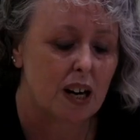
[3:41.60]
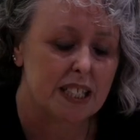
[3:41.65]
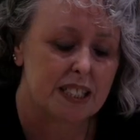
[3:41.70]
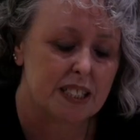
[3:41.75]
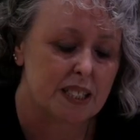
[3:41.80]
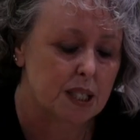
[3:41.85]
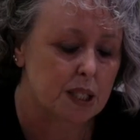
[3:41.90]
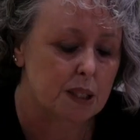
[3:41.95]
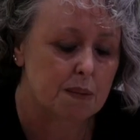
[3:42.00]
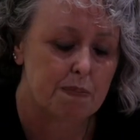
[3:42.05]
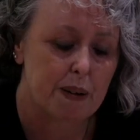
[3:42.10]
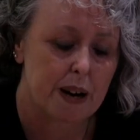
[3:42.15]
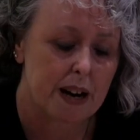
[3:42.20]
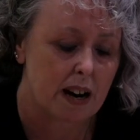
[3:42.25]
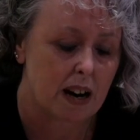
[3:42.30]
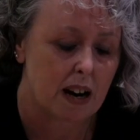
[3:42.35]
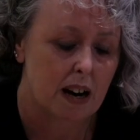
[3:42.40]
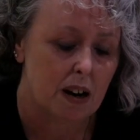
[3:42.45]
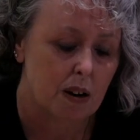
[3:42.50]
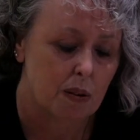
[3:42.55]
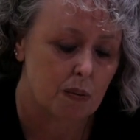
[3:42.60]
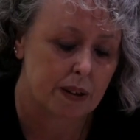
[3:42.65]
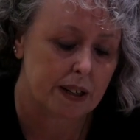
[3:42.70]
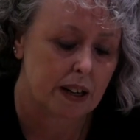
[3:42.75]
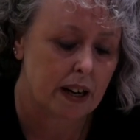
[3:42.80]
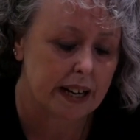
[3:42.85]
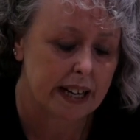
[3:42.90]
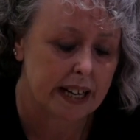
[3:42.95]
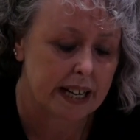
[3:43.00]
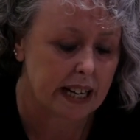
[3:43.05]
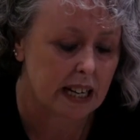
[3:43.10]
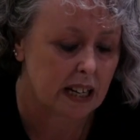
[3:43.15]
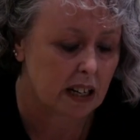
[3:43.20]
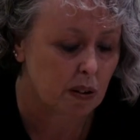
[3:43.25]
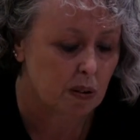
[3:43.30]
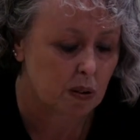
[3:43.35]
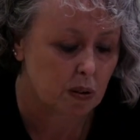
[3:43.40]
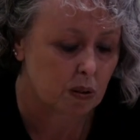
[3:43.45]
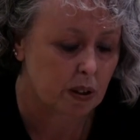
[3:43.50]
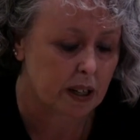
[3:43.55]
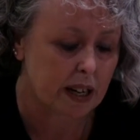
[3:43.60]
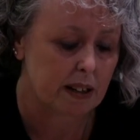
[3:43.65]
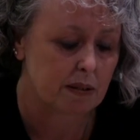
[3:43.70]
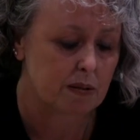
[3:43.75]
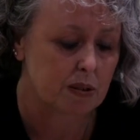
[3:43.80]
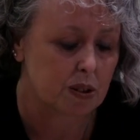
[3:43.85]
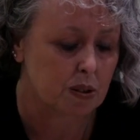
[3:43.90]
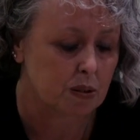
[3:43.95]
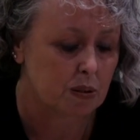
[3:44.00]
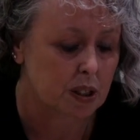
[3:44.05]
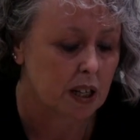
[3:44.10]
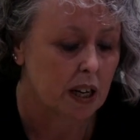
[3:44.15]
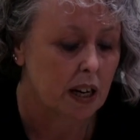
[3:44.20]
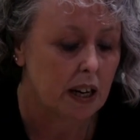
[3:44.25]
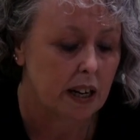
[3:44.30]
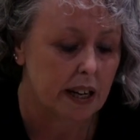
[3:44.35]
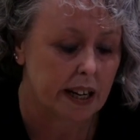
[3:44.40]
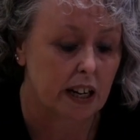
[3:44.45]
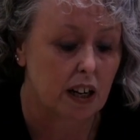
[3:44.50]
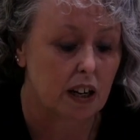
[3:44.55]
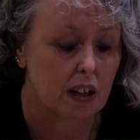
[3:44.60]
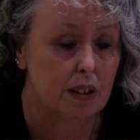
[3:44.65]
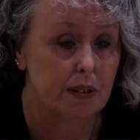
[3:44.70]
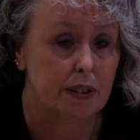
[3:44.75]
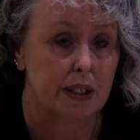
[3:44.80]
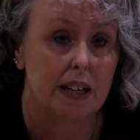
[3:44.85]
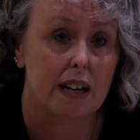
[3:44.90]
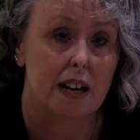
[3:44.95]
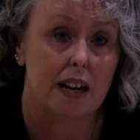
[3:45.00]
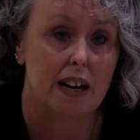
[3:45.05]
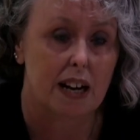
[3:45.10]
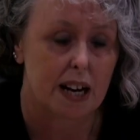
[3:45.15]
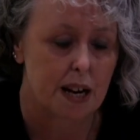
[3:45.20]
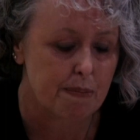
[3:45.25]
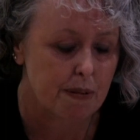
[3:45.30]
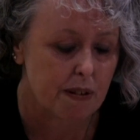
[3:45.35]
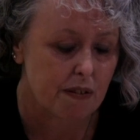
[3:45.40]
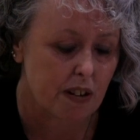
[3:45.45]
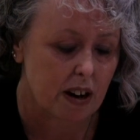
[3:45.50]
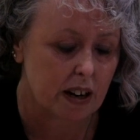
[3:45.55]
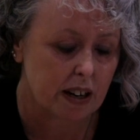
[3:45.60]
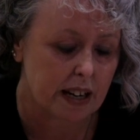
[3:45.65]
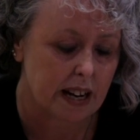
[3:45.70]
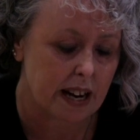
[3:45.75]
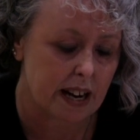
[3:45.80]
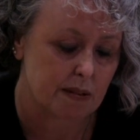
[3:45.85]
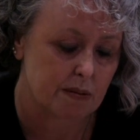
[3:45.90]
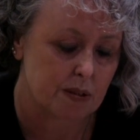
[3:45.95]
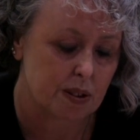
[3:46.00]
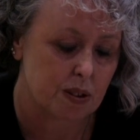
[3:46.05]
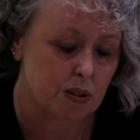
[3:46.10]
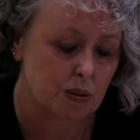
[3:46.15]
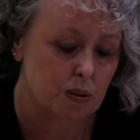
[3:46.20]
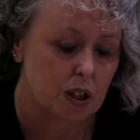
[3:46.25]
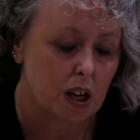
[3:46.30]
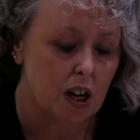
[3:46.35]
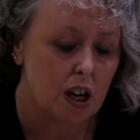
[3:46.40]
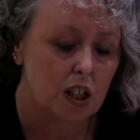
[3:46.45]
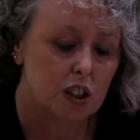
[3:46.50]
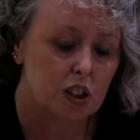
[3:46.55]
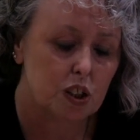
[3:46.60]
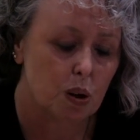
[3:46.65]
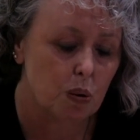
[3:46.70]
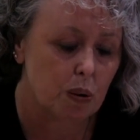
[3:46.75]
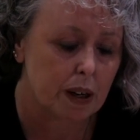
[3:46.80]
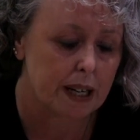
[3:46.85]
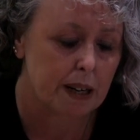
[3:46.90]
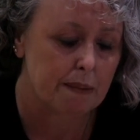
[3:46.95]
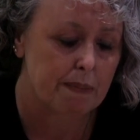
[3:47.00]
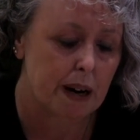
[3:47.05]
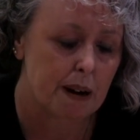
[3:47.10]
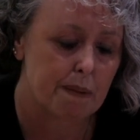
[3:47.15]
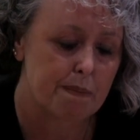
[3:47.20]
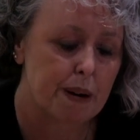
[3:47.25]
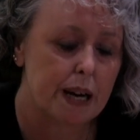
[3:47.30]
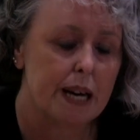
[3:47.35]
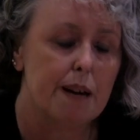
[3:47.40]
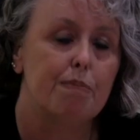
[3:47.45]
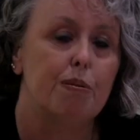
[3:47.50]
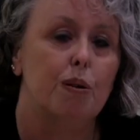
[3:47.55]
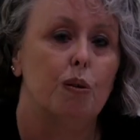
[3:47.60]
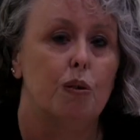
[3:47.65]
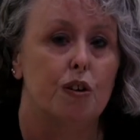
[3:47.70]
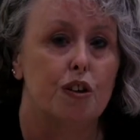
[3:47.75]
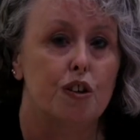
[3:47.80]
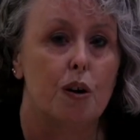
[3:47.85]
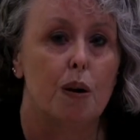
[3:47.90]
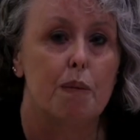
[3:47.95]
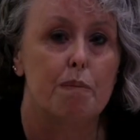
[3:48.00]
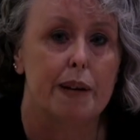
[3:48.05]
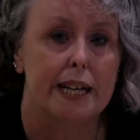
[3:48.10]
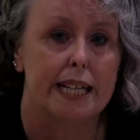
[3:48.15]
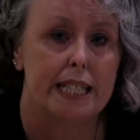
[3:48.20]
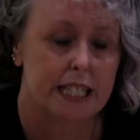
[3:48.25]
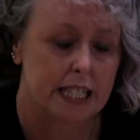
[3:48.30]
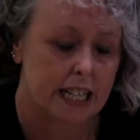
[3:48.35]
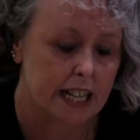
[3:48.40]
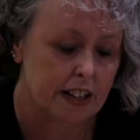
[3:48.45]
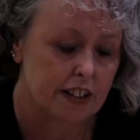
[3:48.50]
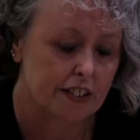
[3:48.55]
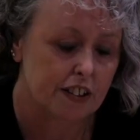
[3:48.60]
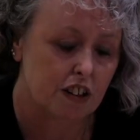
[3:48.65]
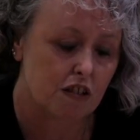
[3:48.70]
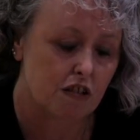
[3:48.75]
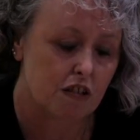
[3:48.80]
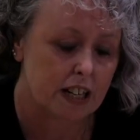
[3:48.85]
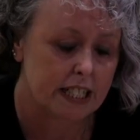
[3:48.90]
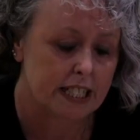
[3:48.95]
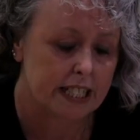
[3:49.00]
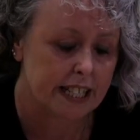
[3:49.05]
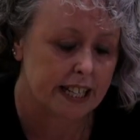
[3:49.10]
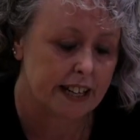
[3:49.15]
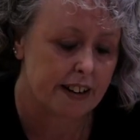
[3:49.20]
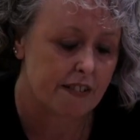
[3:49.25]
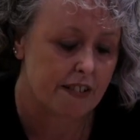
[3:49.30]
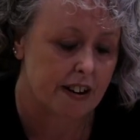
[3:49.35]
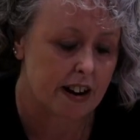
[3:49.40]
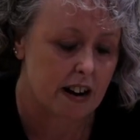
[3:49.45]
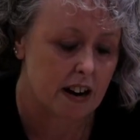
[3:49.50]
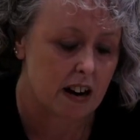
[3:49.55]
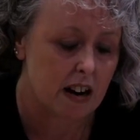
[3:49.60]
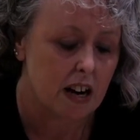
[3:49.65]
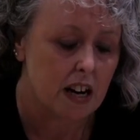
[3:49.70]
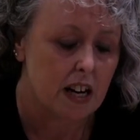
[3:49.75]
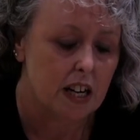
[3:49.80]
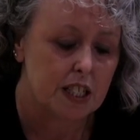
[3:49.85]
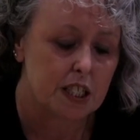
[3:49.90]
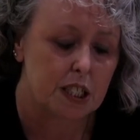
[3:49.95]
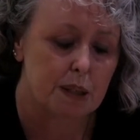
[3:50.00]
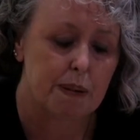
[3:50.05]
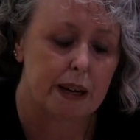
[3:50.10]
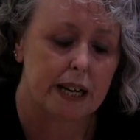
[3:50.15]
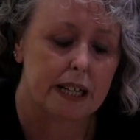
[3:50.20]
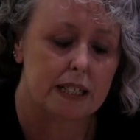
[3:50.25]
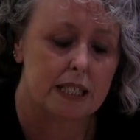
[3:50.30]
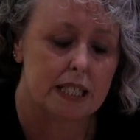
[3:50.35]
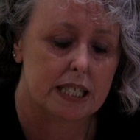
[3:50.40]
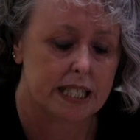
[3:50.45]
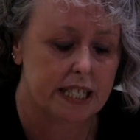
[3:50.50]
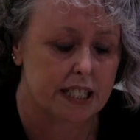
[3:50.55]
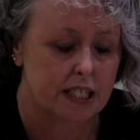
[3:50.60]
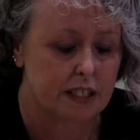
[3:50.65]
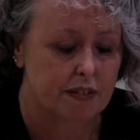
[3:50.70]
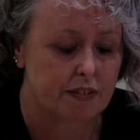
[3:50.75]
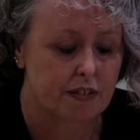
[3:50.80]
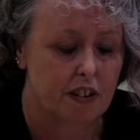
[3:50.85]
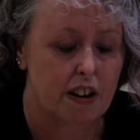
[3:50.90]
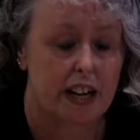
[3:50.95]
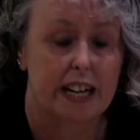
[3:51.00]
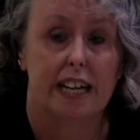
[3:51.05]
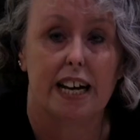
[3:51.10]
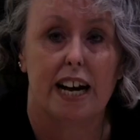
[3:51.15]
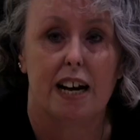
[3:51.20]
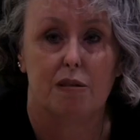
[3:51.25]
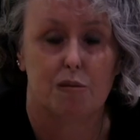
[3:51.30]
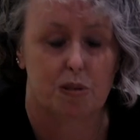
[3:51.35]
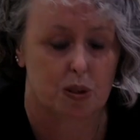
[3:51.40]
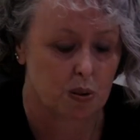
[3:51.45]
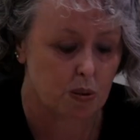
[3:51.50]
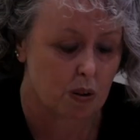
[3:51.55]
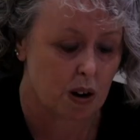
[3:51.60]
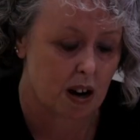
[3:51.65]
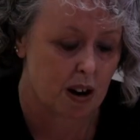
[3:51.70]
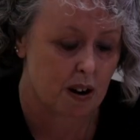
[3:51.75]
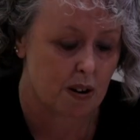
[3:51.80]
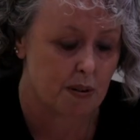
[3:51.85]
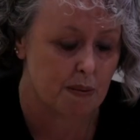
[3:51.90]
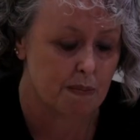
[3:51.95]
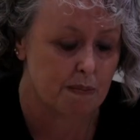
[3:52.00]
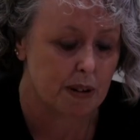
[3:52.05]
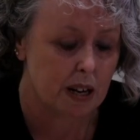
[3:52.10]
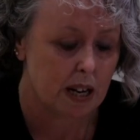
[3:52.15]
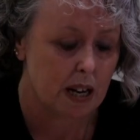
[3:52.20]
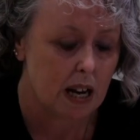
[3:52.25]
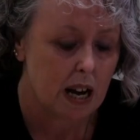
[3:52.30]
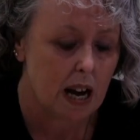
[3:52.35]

I despair when I hear local councils, including Labour-run councils, talking about people not meeting the criteria to be considered for a council home.